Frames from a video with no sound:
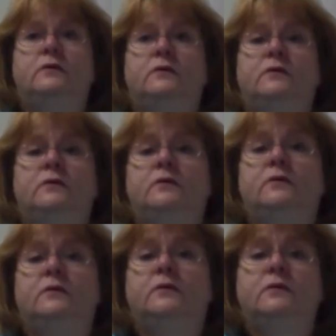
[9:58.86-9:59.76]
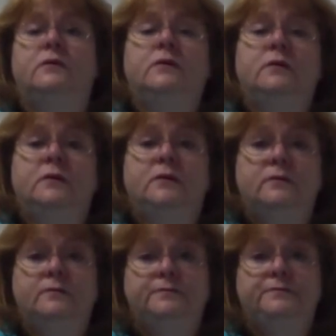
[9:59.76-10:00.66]

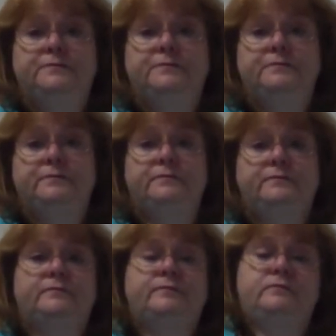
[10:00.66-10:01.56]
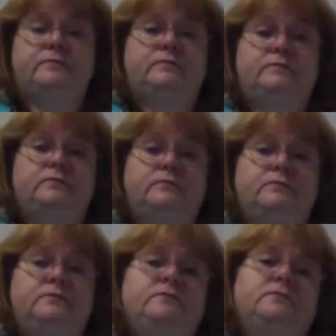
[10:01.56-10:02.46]

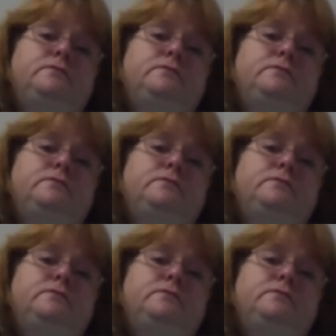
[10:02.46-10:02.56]
The person shown says nothing.